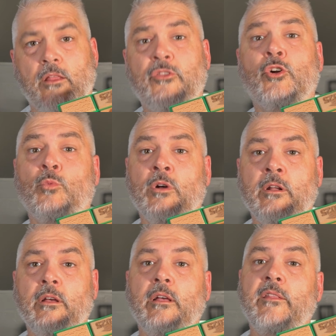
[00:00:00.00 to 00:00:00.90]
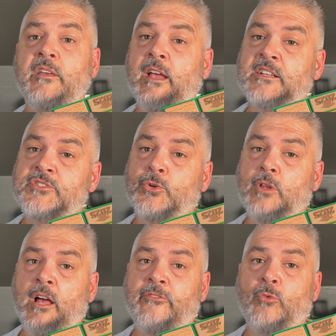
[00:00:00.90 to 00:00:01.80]
Third one, the xTool
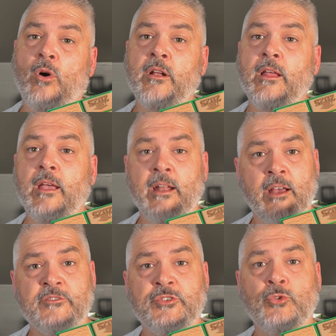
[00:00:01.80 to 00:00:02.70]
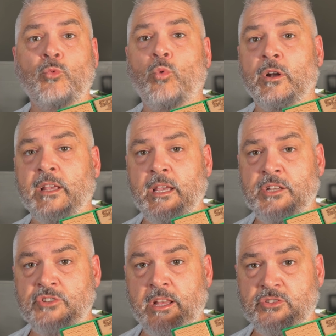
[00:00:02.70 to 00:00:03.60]
F1 and F2 Wood
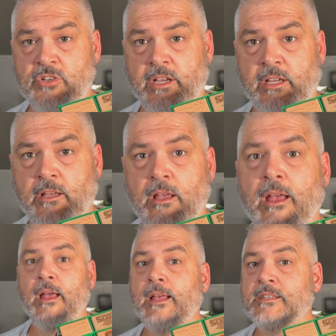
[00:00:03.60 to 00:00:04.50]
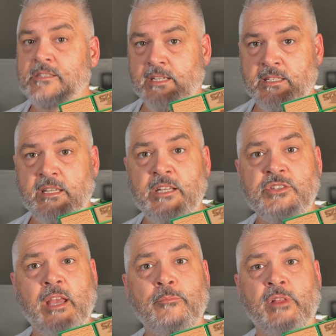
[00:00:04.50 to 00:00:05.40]
Keychain Jig. 6
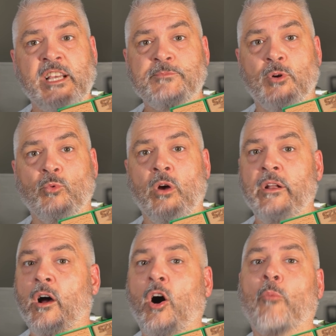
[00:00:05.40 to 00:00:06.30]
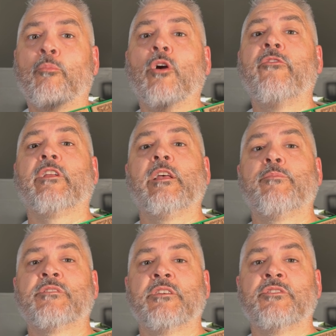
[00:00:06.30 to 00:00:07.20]
keychain blanks per run, all perfectly
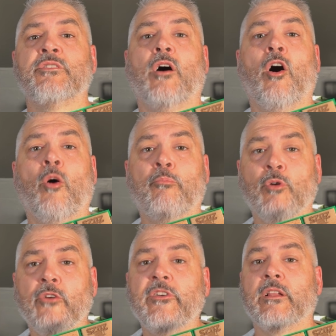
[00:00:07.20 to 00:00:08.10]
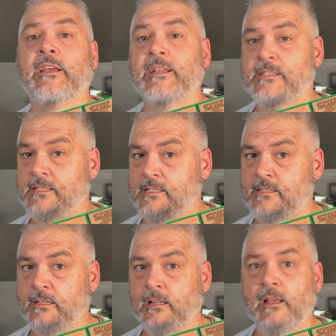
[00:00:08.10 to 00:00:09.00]
positioned, all perfectly
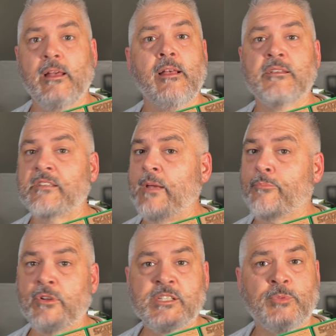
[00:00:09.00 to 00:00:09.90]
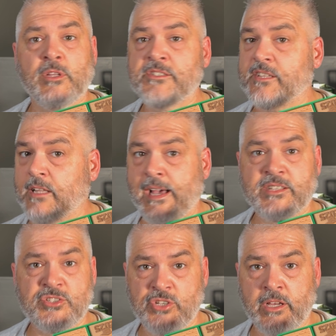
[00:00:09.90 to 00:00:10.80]
consistent. Same principle as the
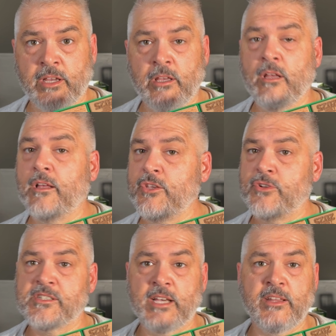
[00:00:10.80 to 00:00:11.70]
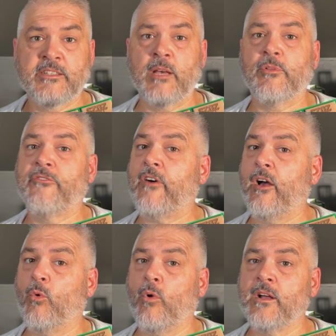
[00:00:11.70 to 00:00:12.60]
last jig. You design the template
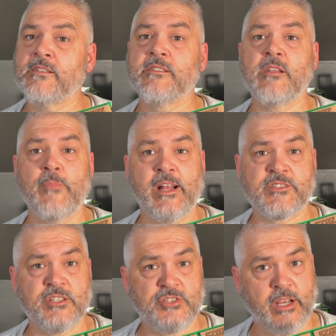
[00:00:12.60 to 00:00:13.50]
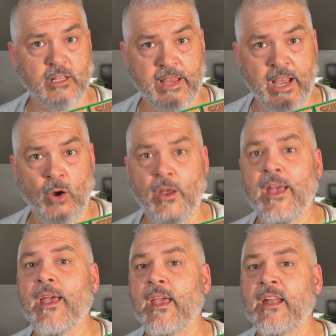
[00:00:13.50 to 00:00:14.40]
file once to match the jig layout,
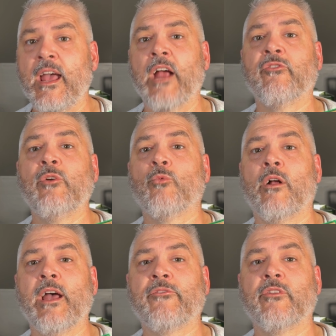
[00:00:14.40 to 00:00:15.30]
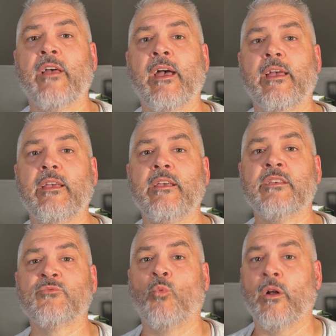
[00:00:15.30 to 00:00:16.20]
and every run after that
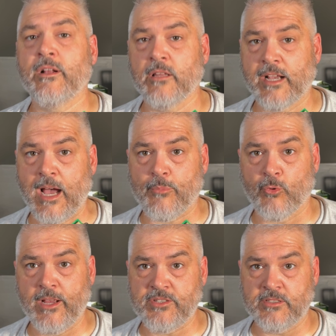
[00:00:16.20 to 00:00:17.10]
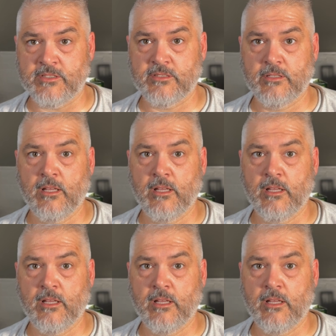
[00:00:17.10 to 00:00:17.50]
is one-click operations.